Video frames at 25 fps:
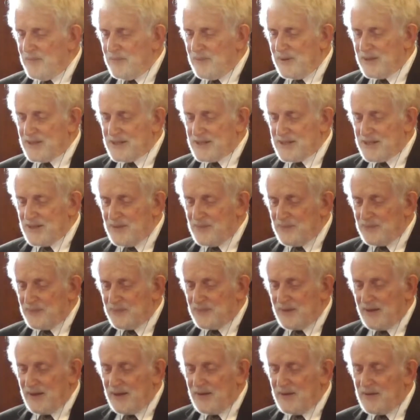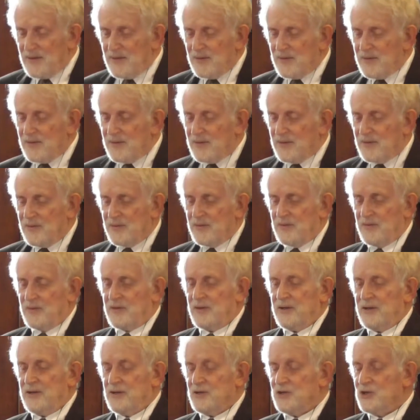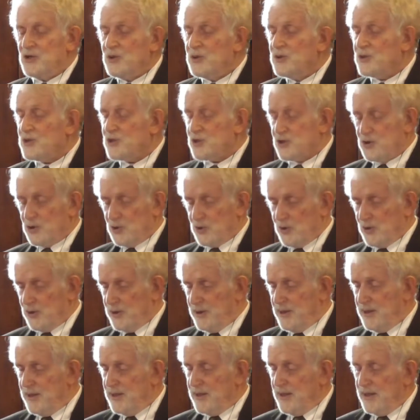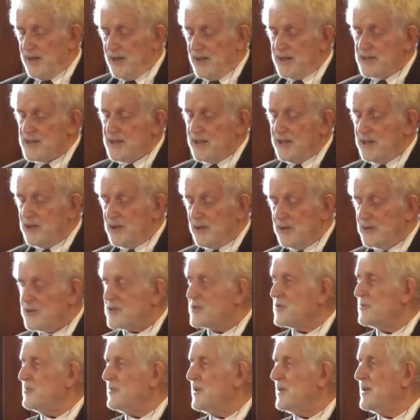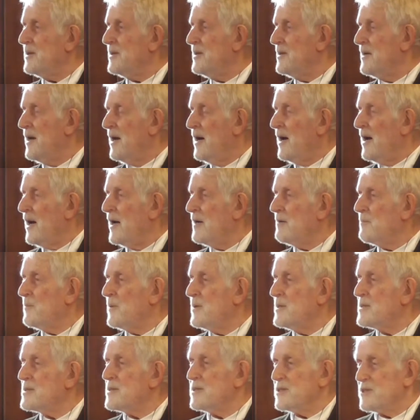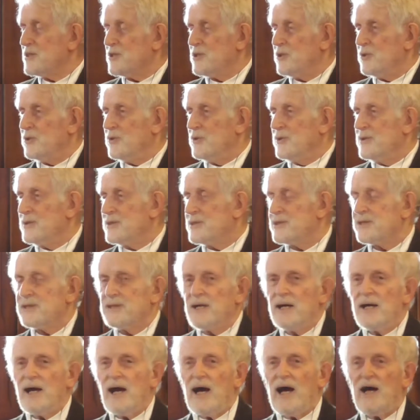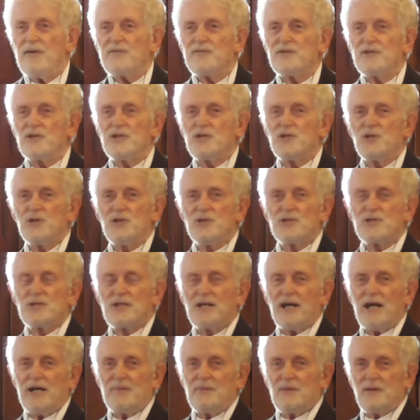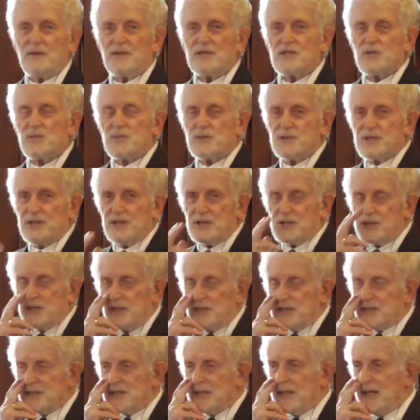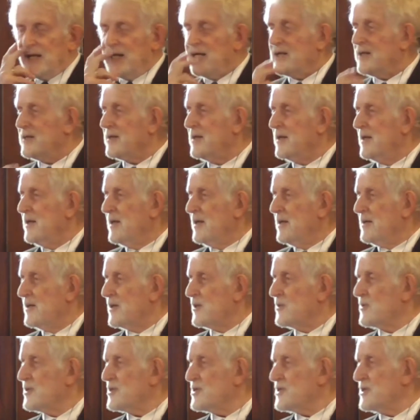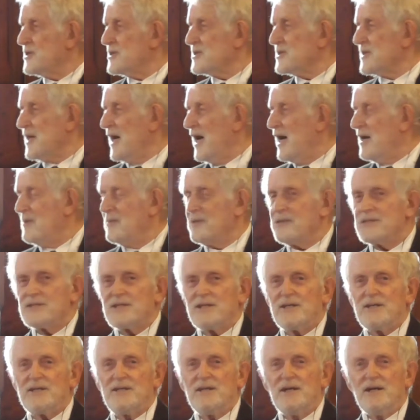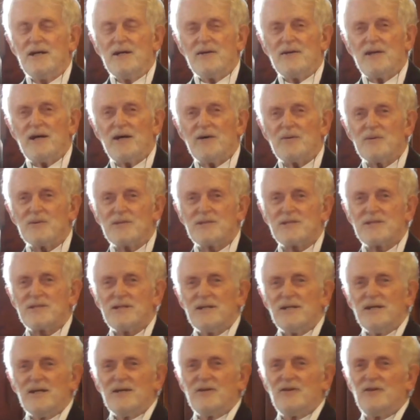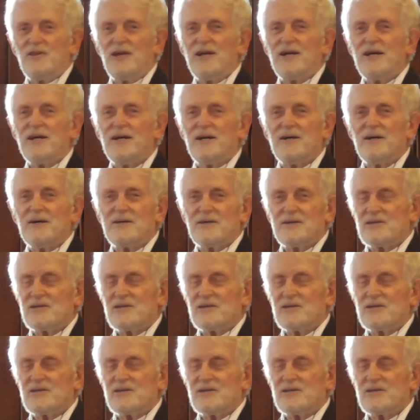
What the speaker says: But the Jewish story has led on to many unpleasant stories. After the Jews claimed that this was their chosen land, the Christians came and said that was their